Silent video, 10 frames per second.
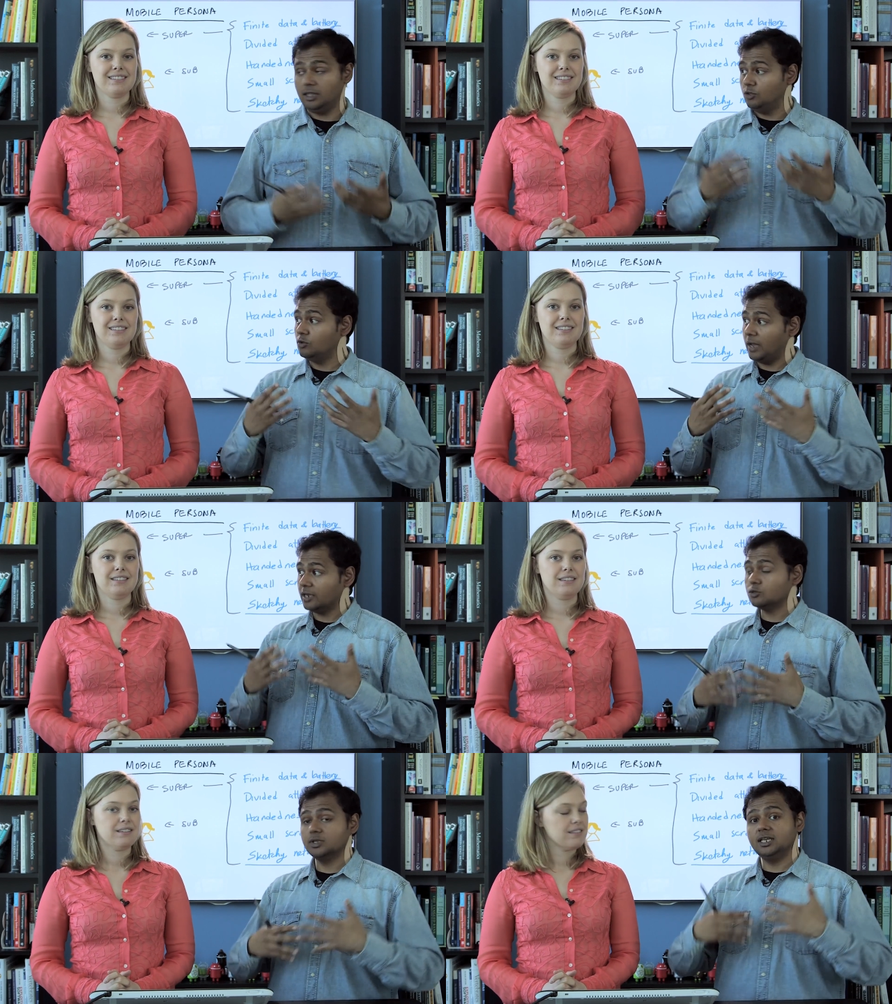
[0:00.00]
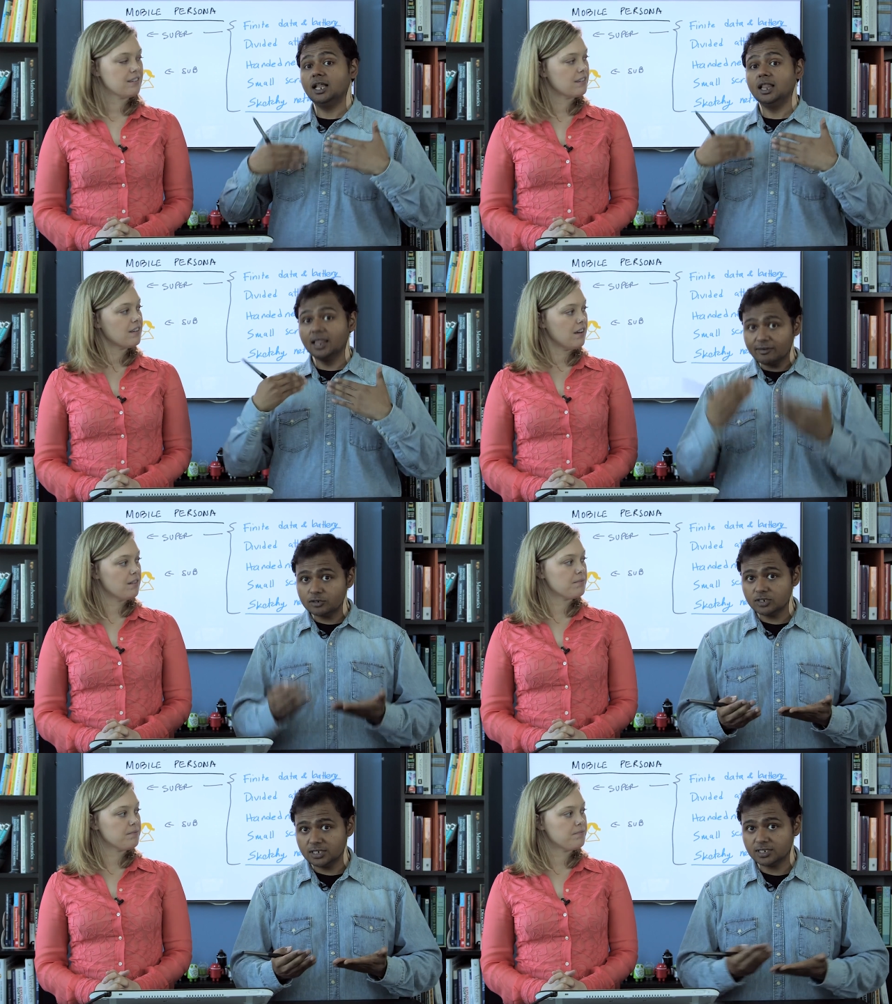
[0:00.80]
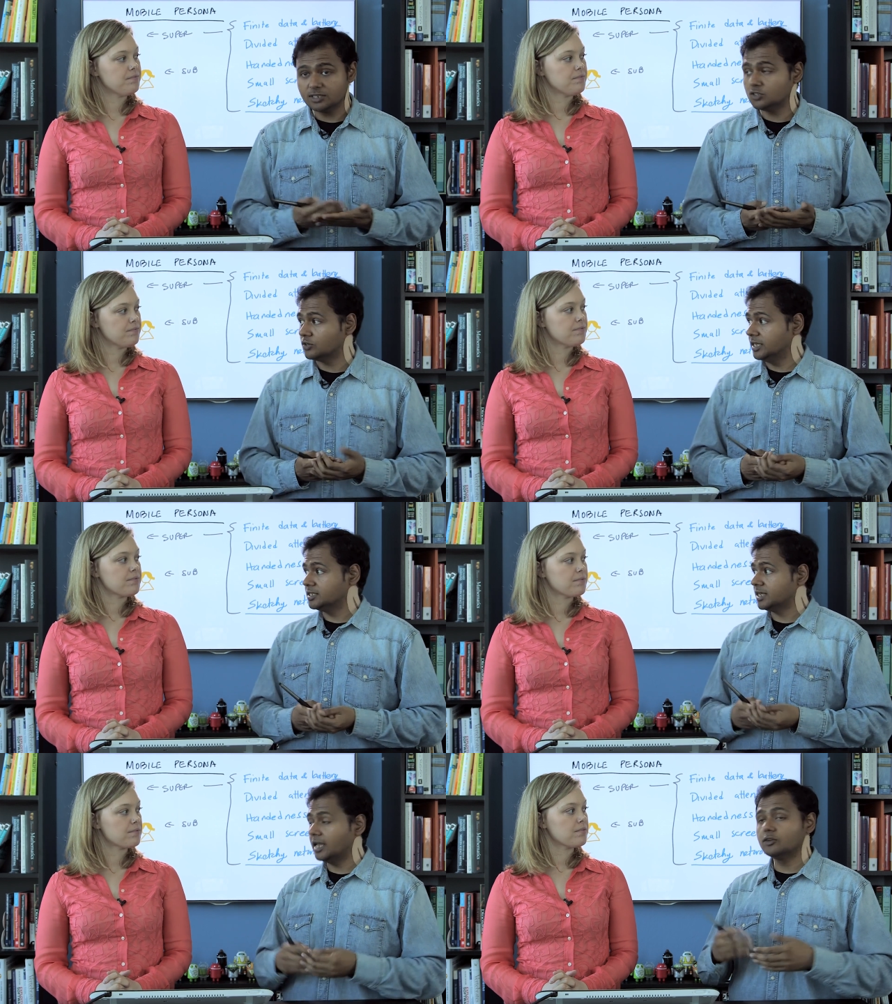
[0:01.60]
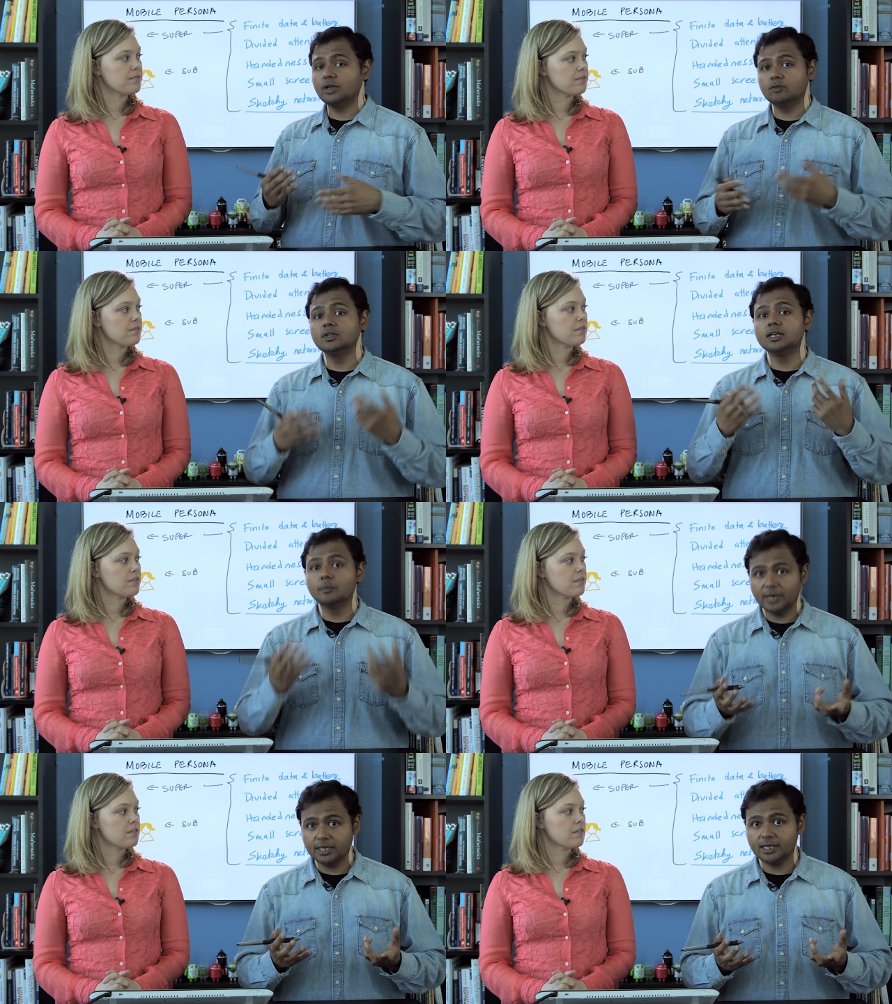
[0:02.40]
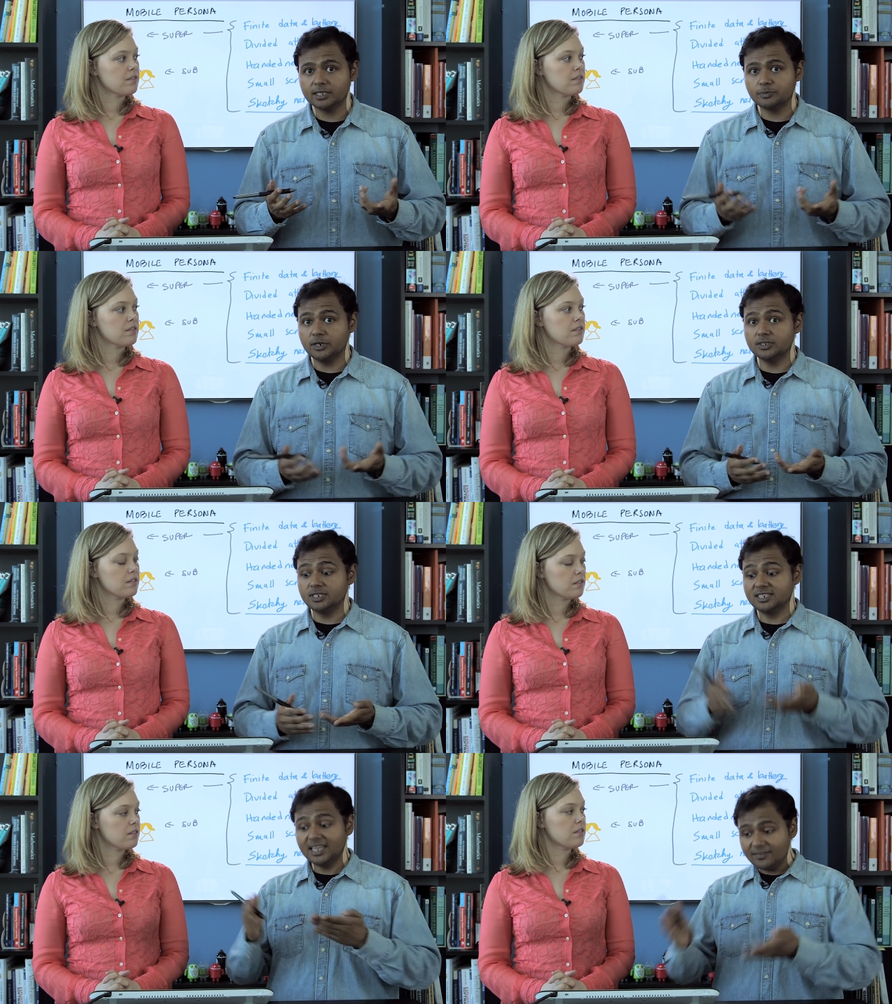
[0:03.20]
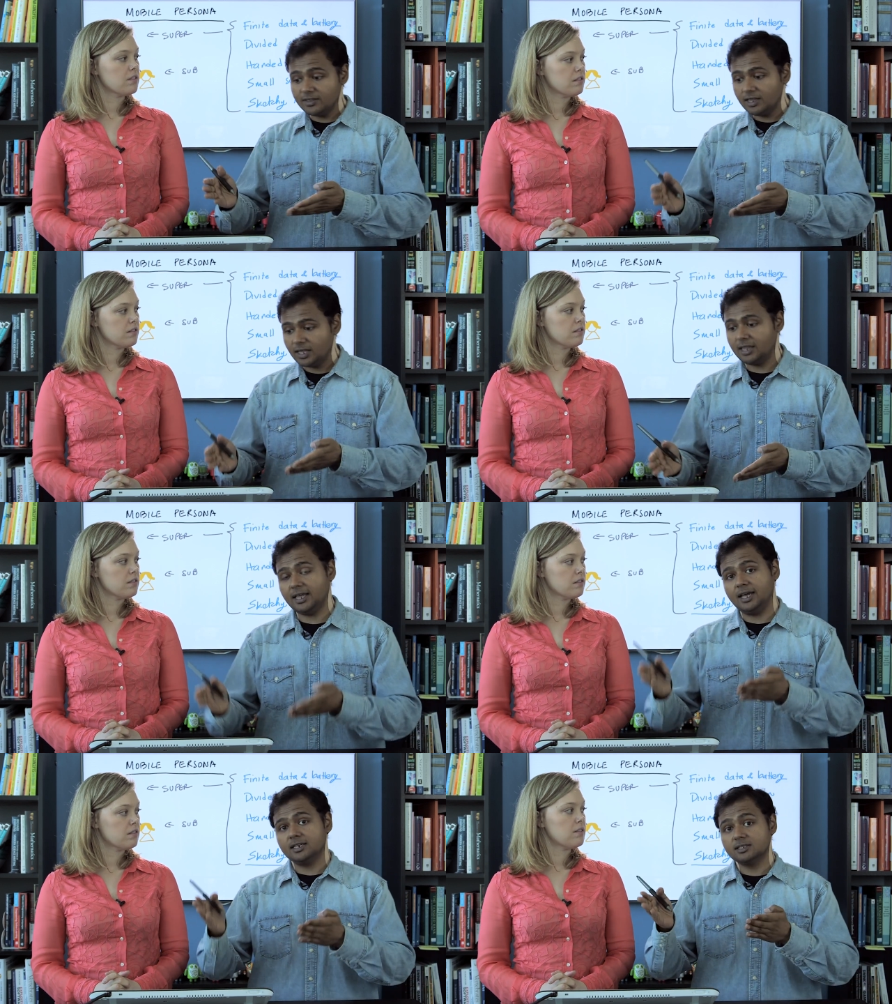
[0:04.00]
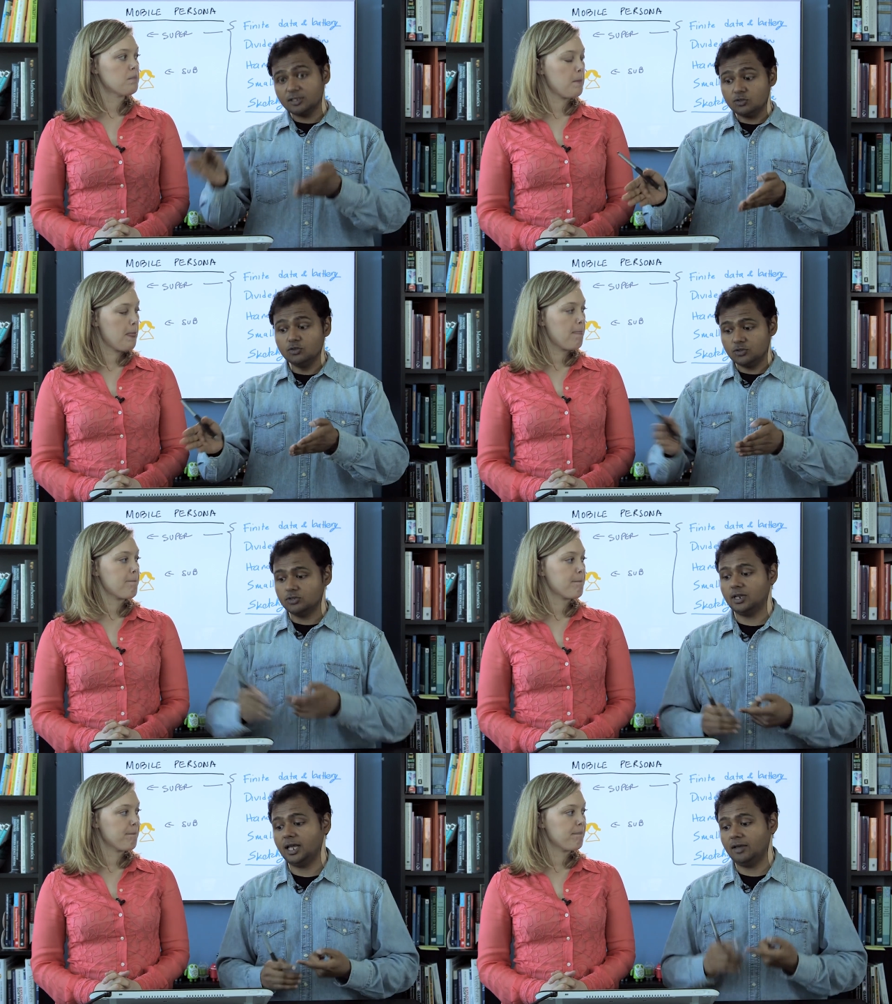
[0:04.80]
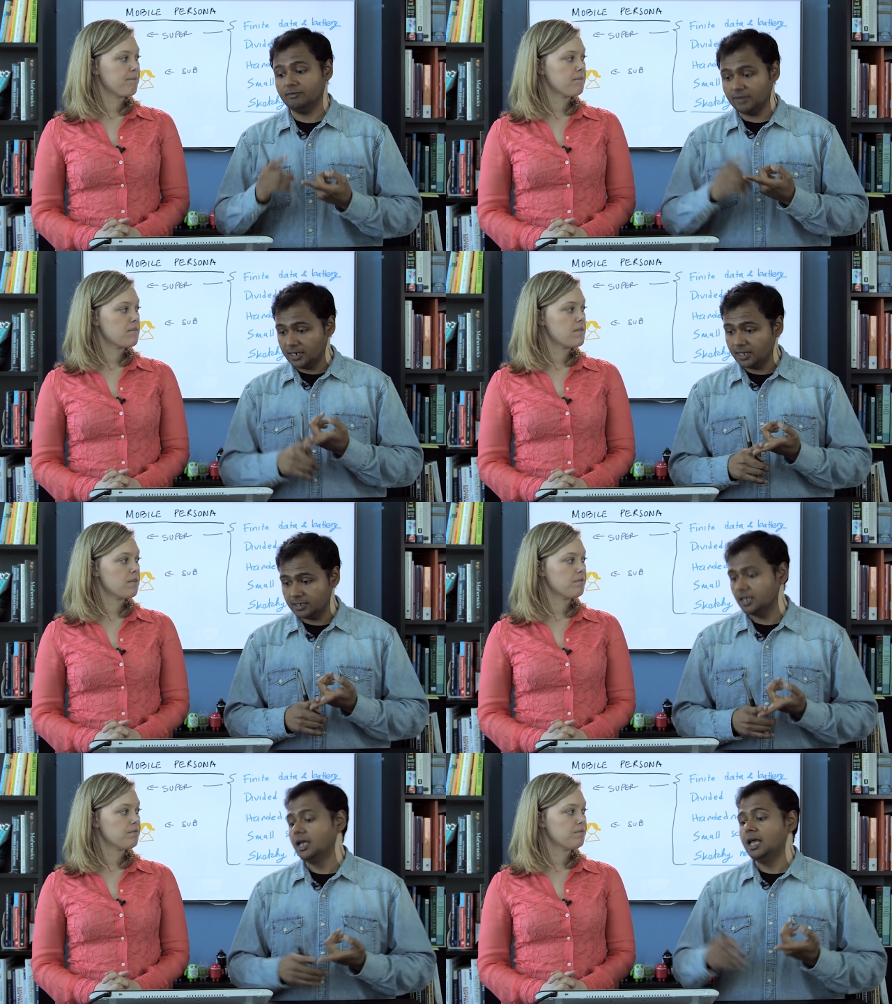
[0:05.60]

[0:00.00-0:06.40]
Speaker 1: to actually leverage these constraints and create really compelling experiences given that this user is going to have finite